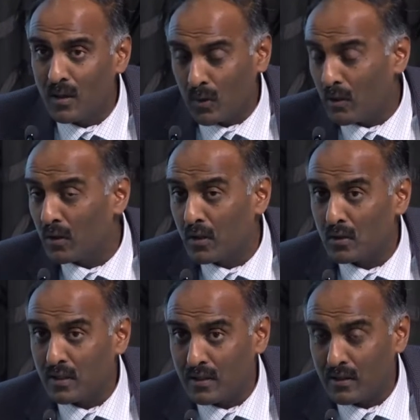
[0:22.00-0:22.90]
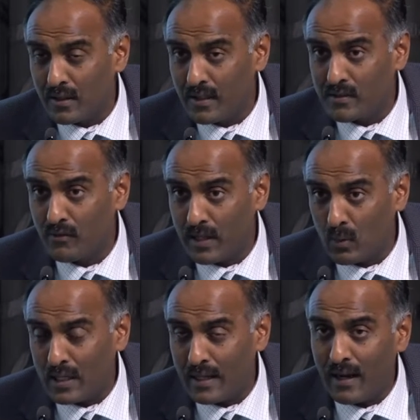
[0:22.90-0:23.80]
We all know that it
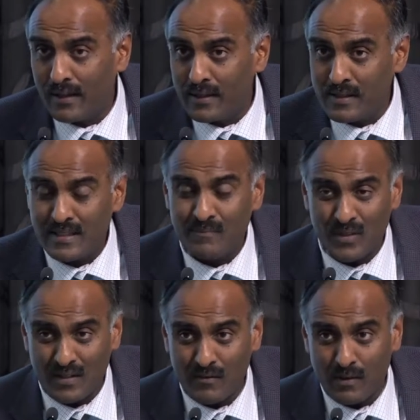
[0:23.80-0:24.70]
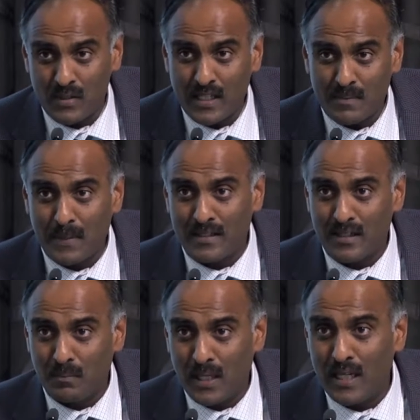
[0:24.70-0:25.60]
frequently occurs, from
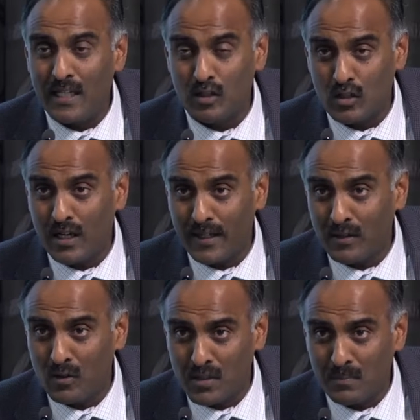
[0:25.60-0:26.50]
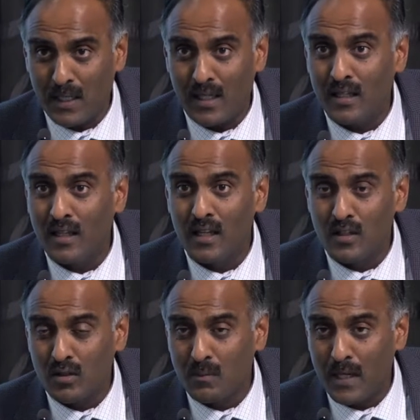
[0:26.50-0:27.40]
suspected PE to diagnosed PE
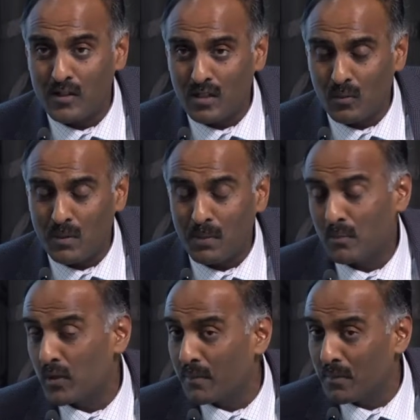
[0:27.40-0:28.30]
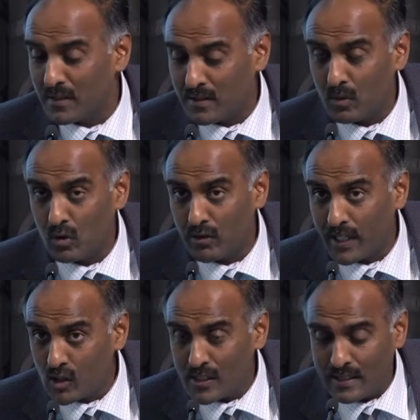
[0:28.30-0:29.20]
to the patient with pulmonary embolism who
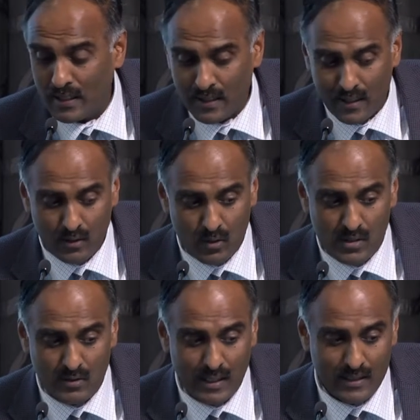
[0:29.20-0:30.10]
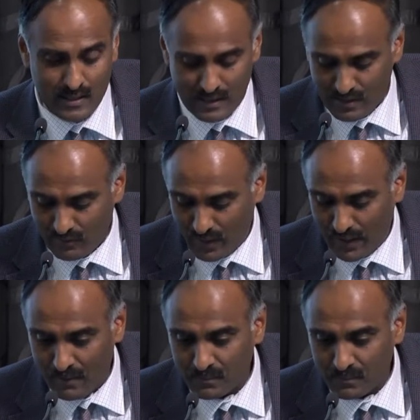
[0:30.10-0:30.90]
crashes and goes to the intensive care.